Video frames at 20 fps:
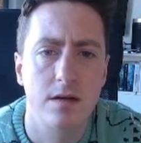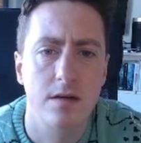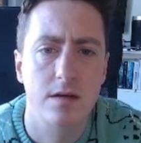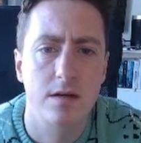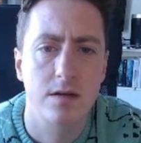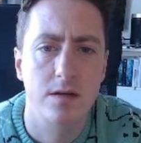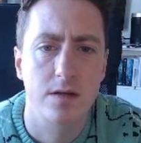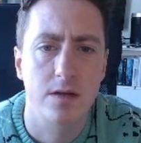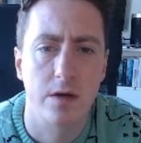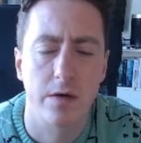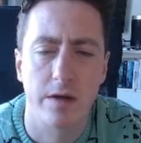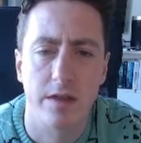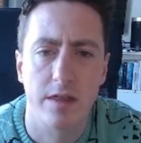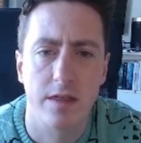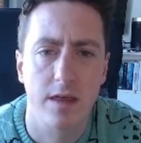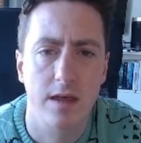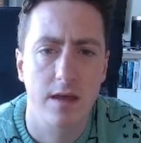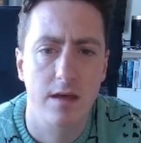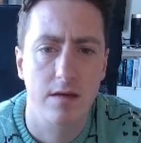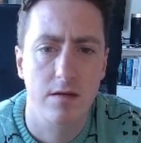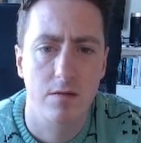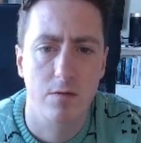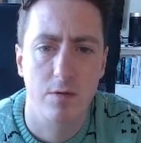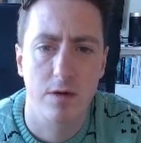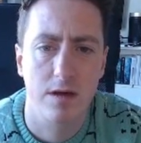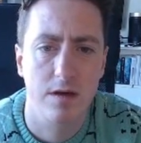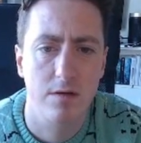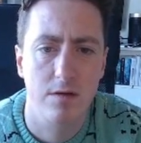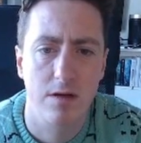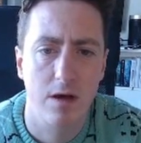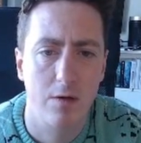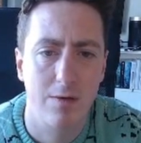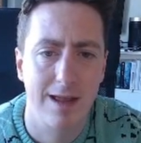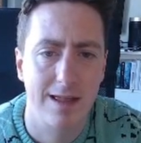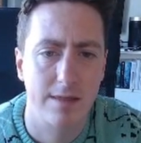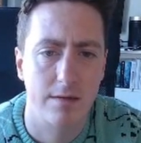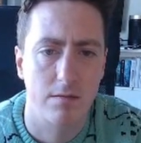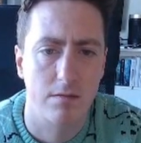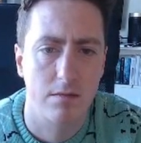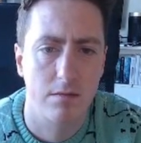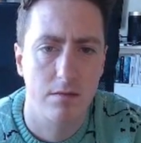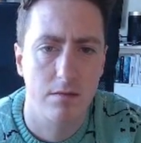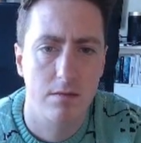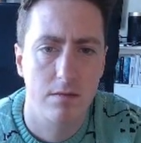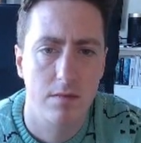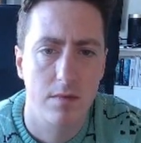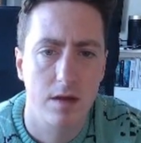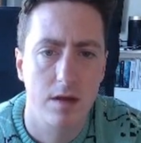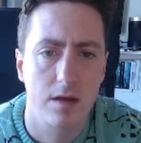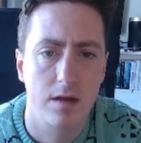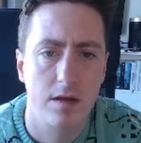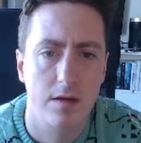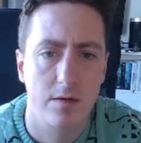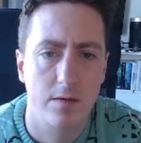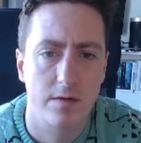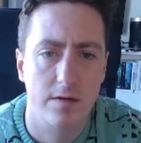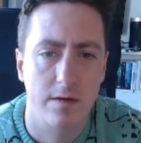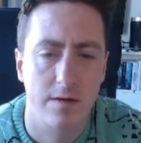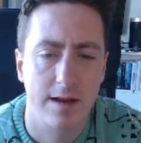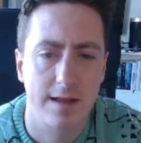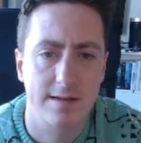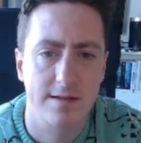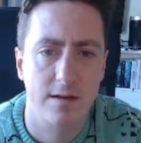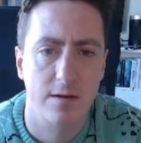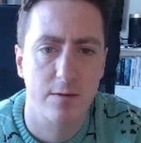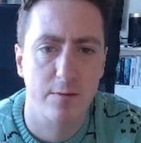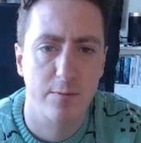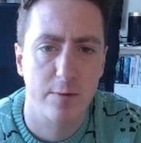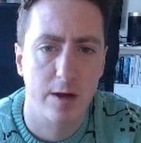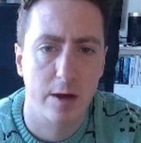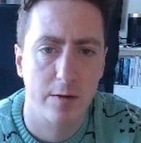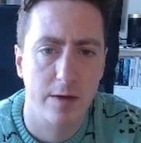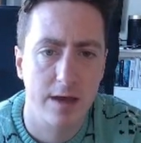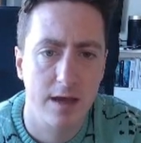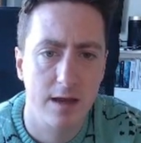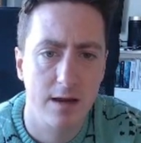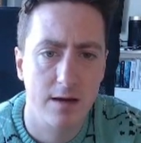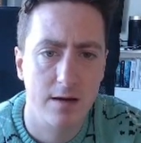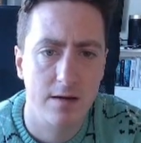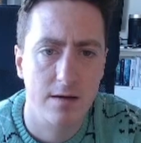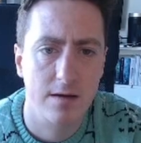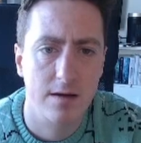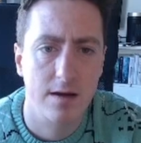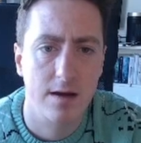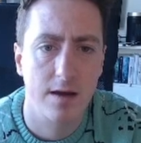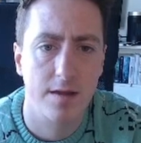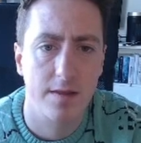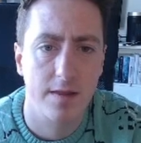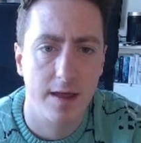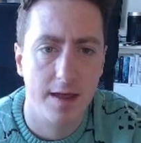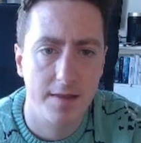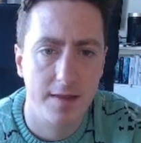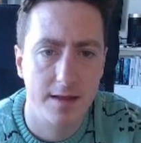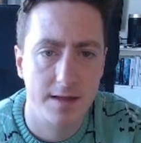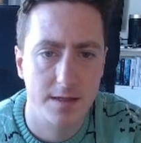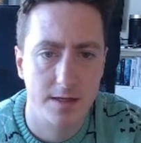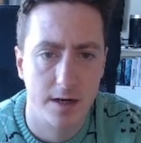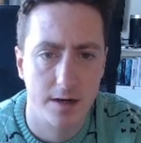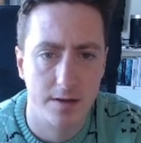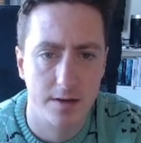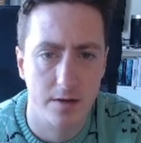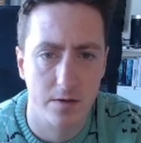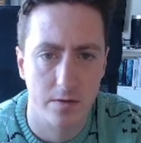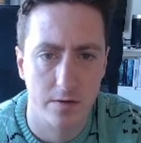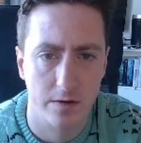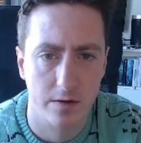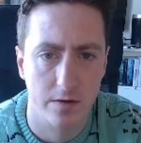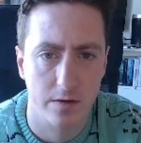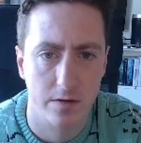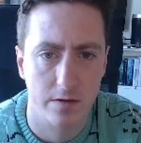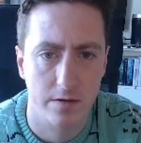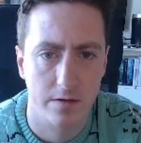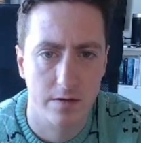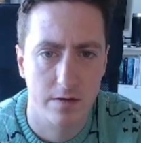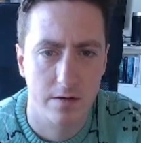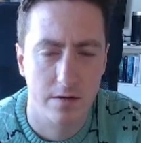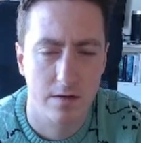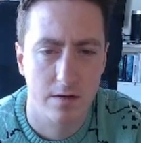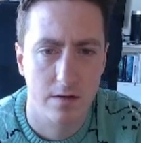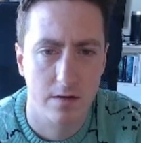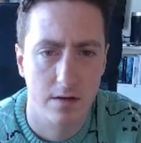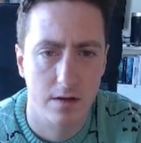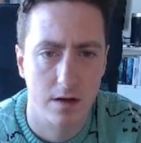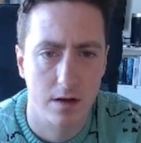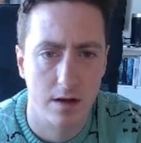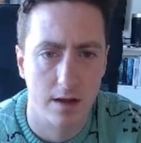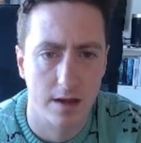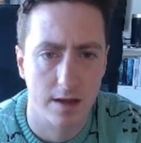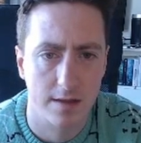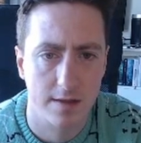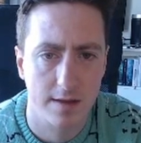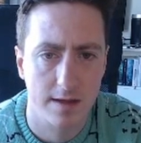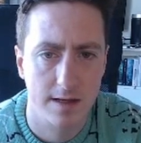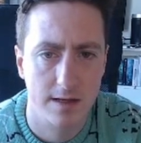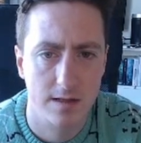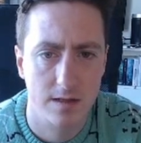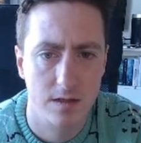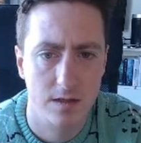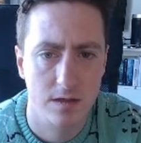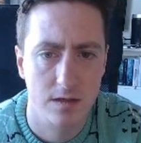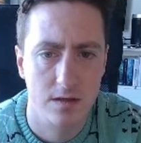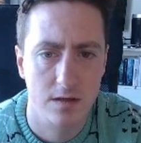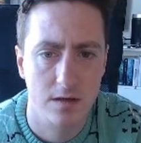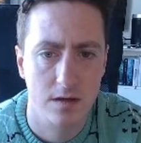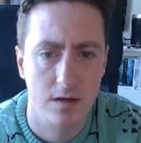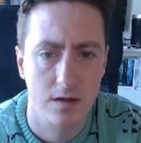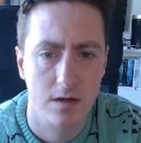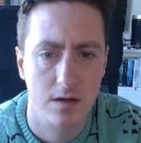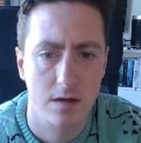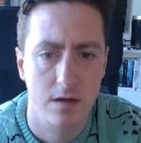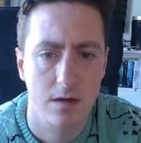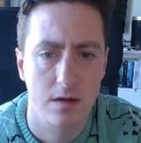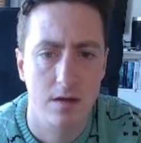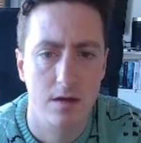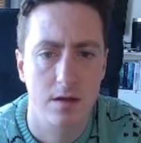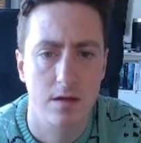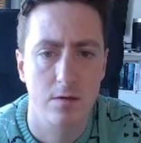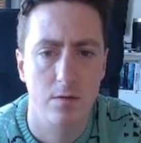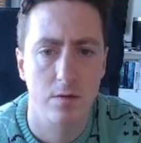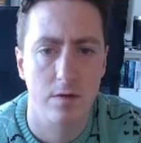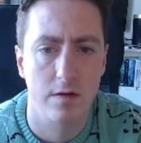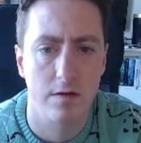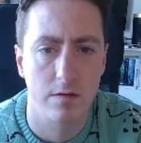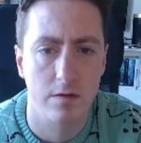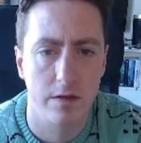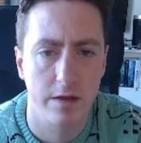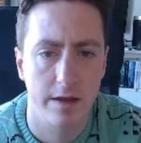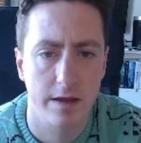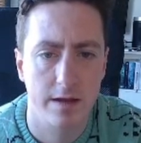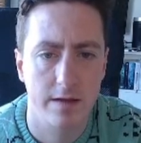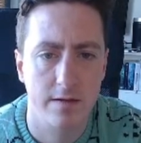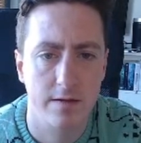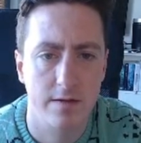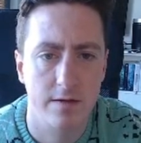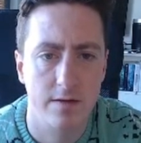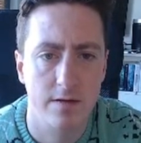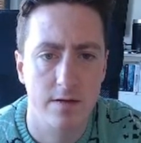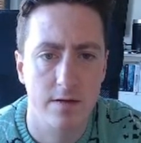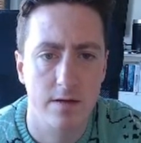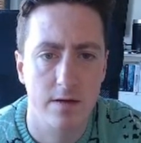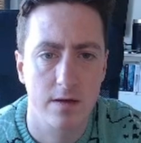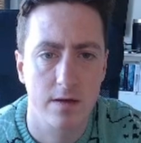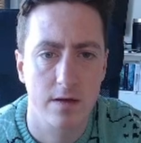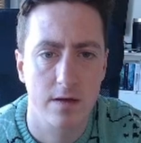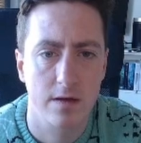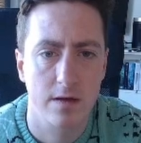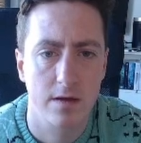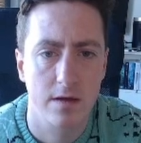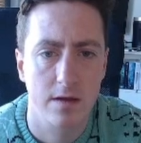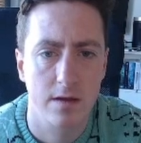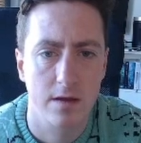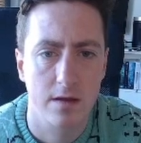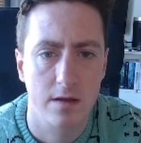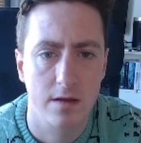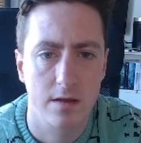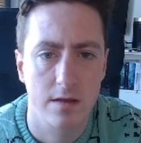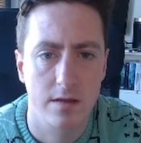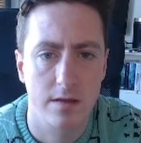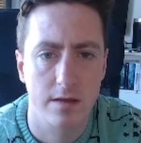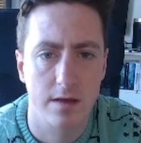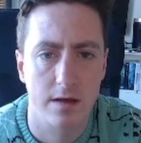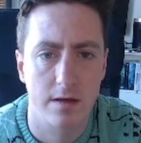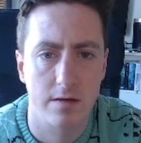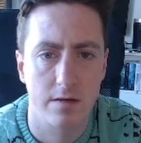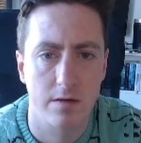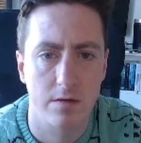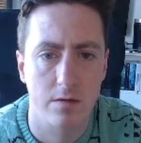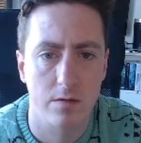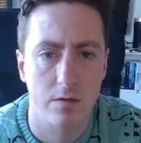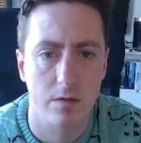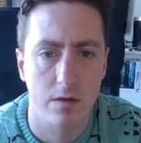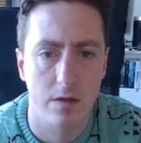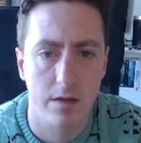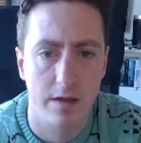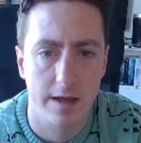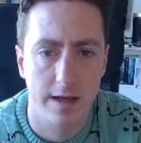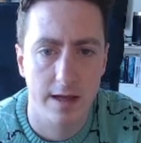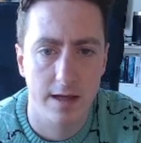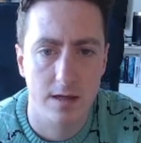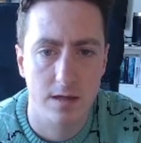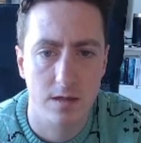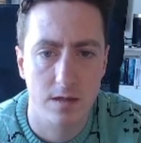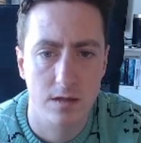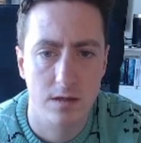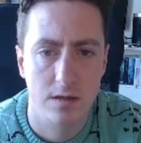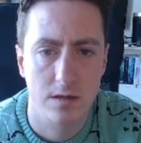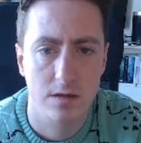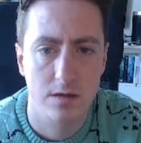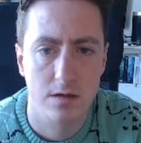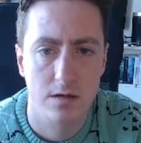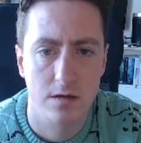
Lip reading: So I think we don't let them. So if we go here and then they start the undercut like this, we do this, they do this,